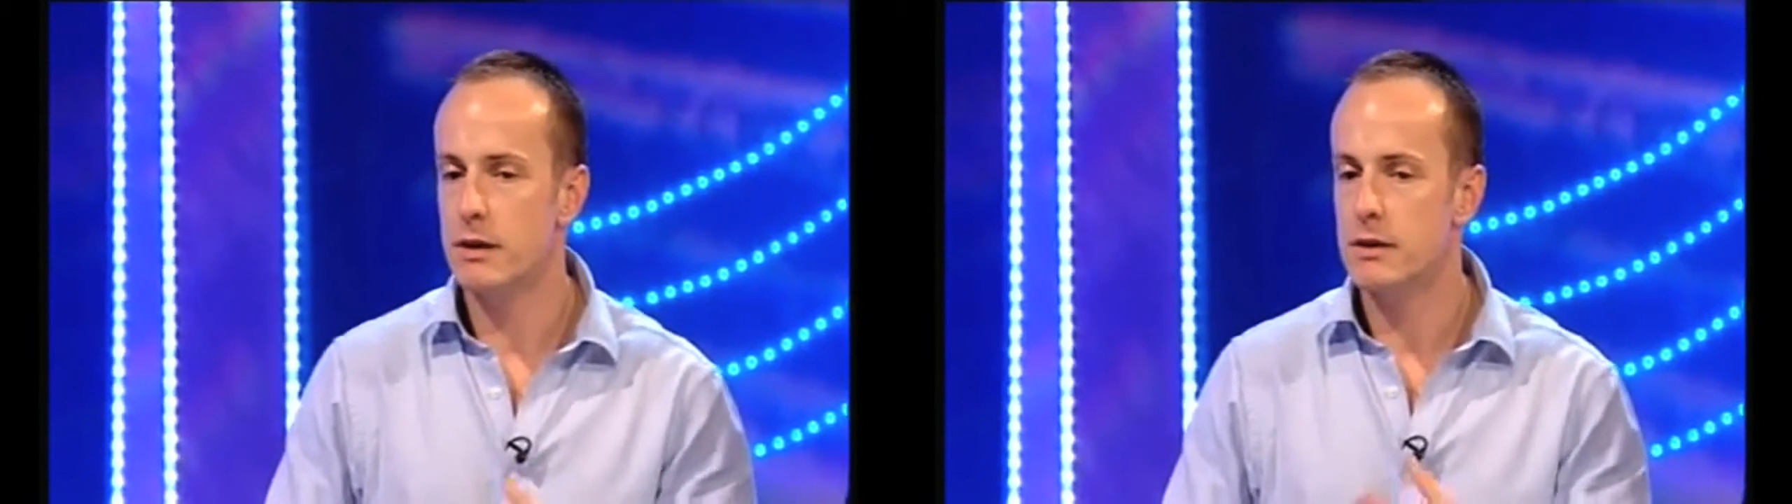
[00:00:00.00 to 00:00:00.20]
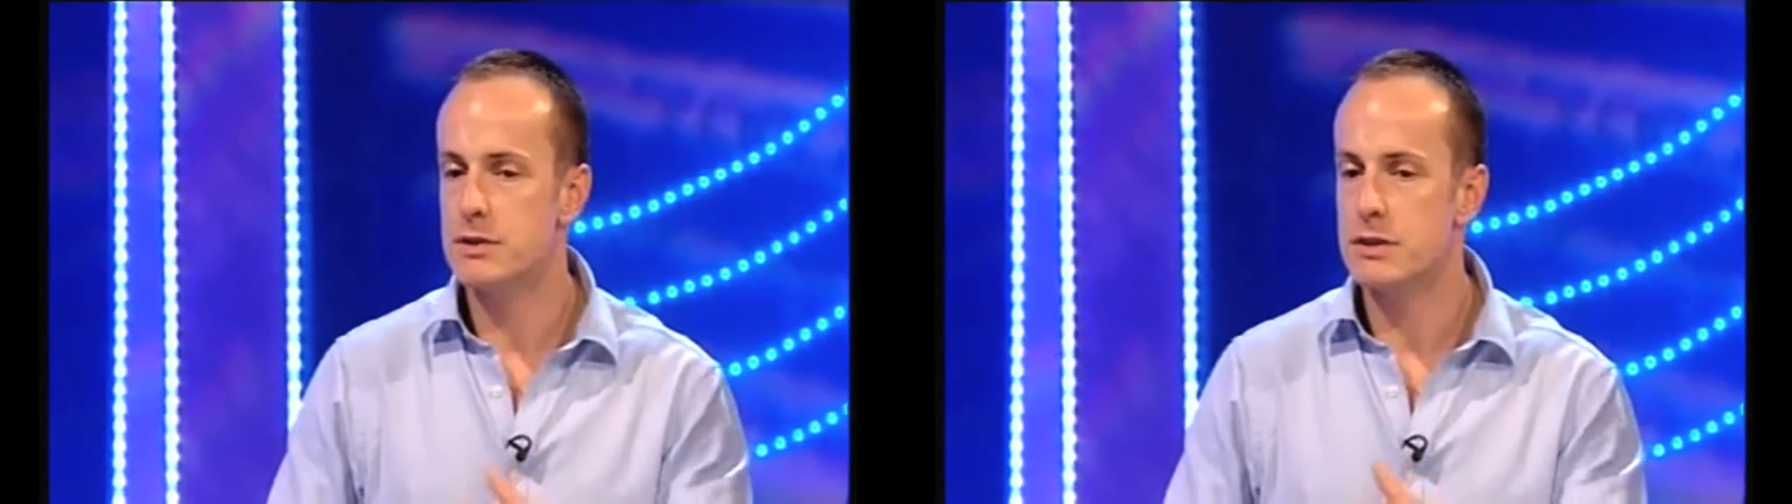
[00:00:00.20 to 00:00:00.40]

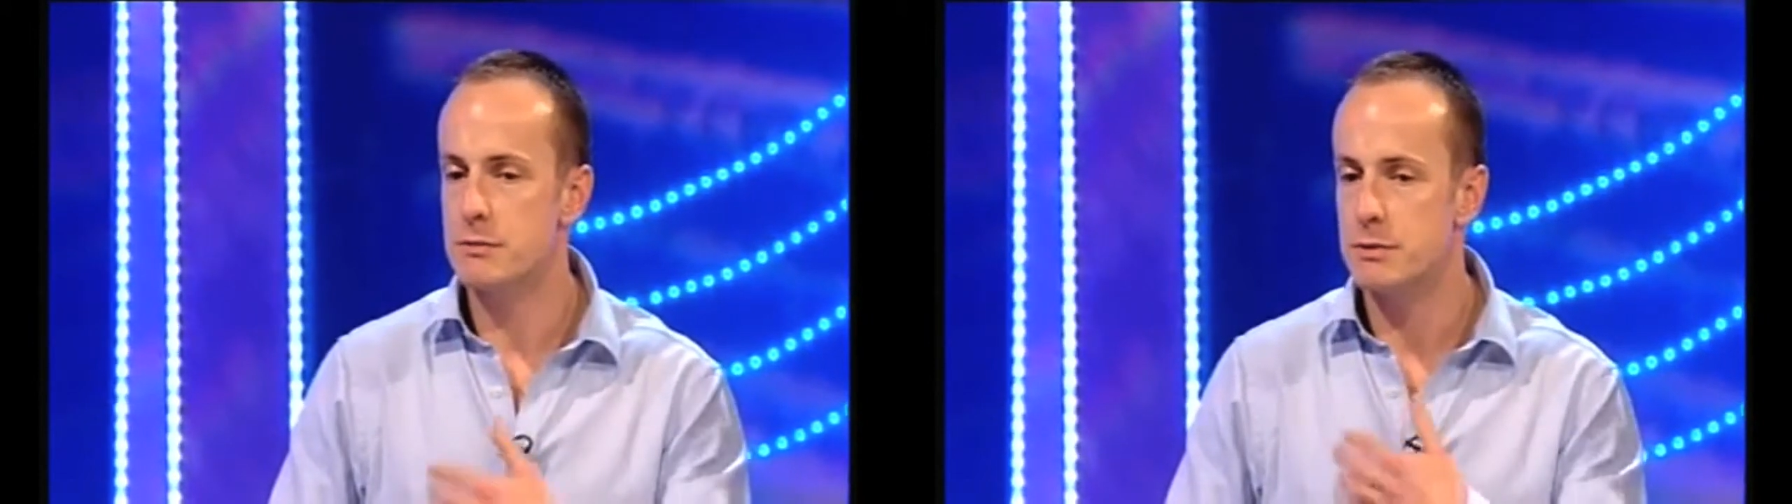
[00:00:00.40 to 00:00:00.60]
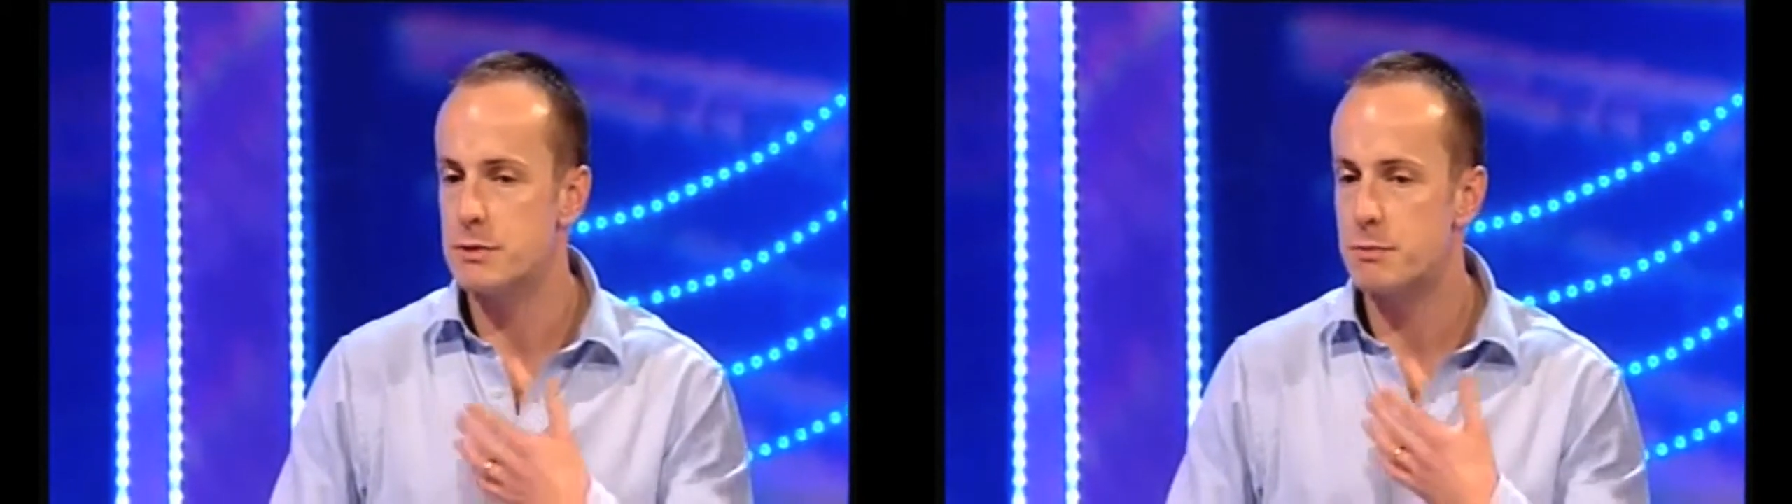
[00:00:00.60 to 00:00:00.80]
the
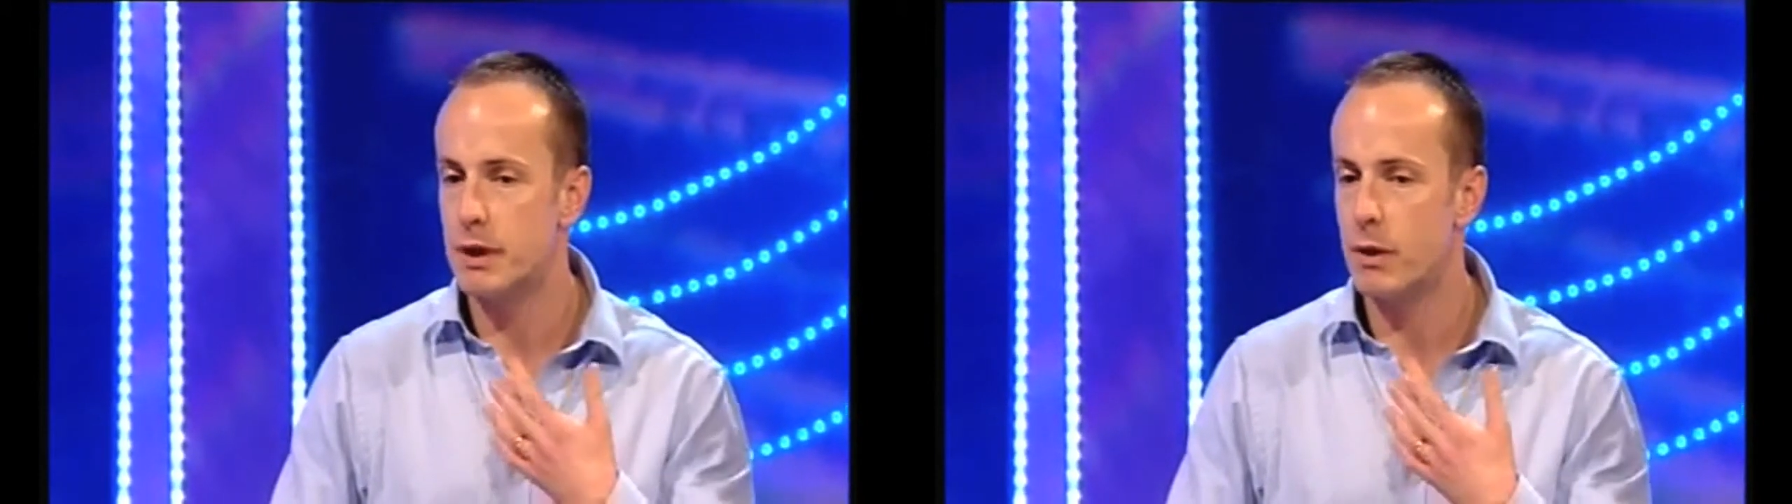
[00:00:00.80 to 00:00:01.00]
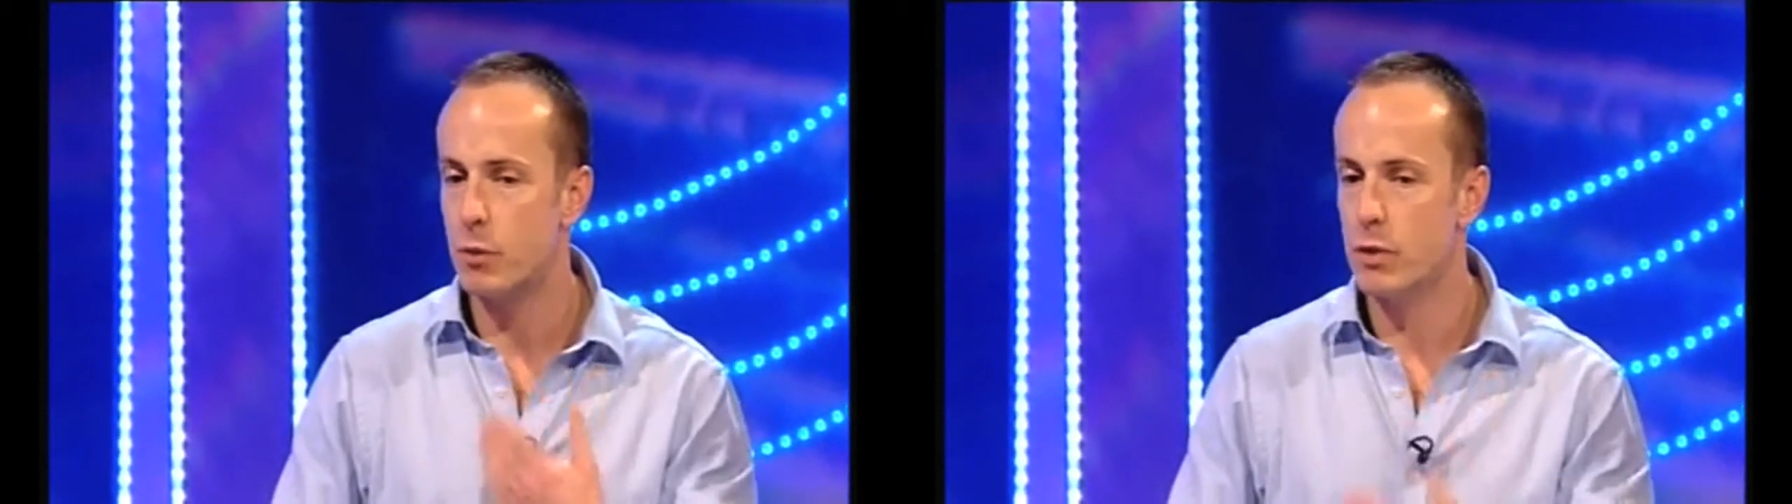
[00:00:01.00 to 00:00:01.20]
symptoms
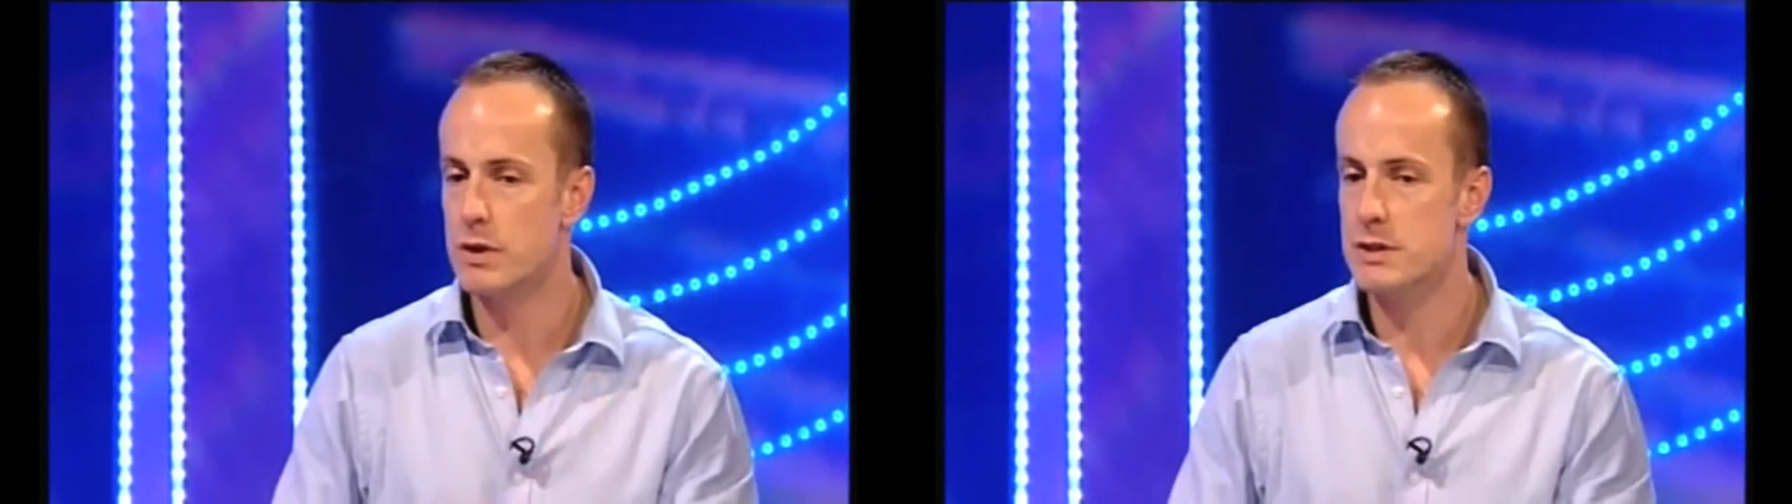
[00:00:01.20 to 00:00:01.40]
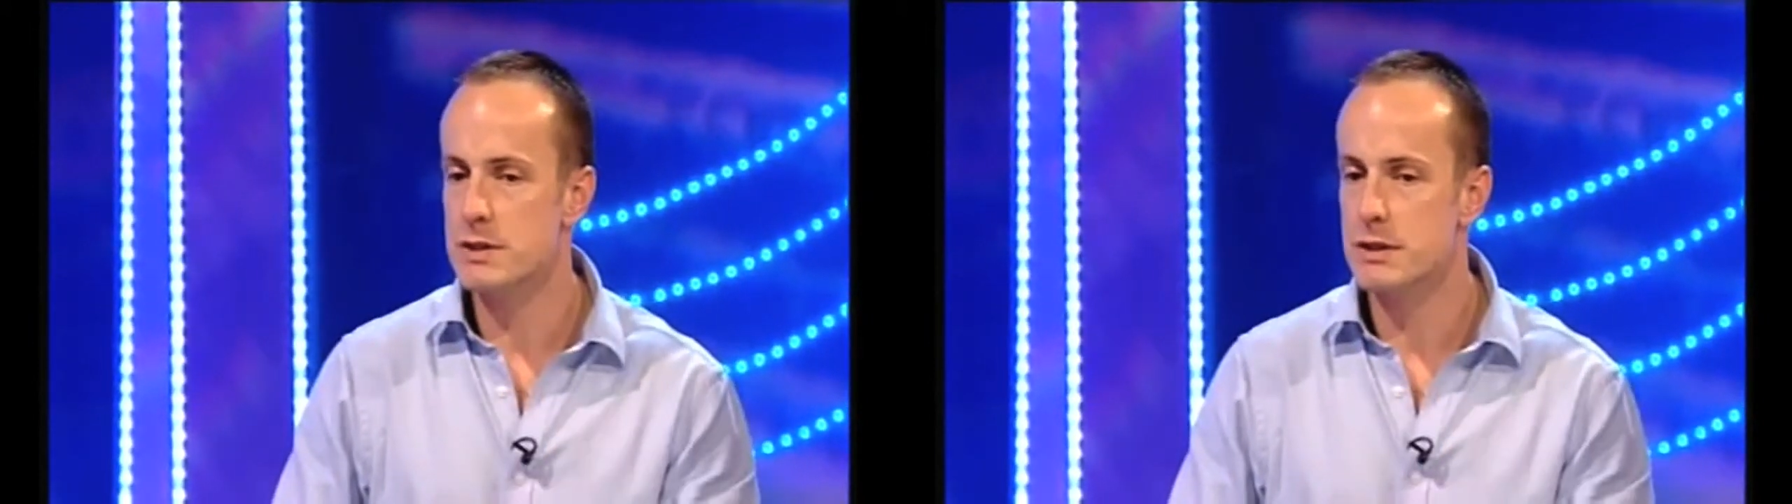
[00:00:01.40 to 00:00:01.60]
become
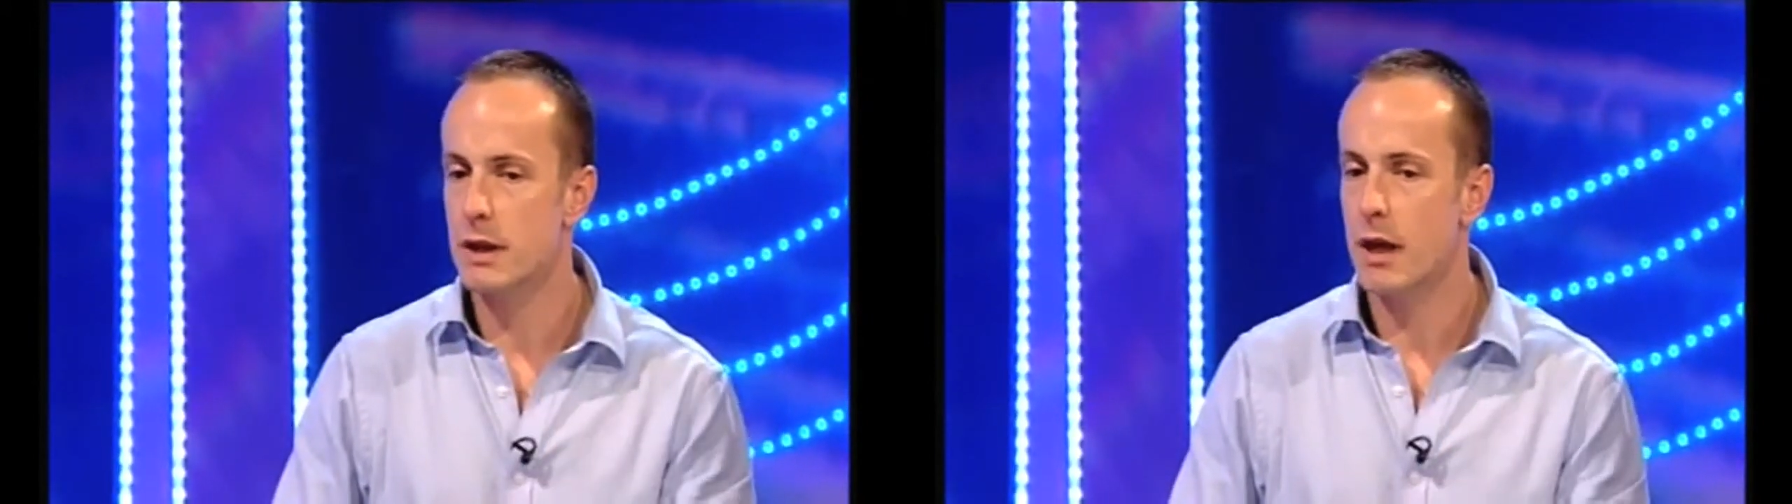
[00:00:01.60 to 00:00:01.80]
worse.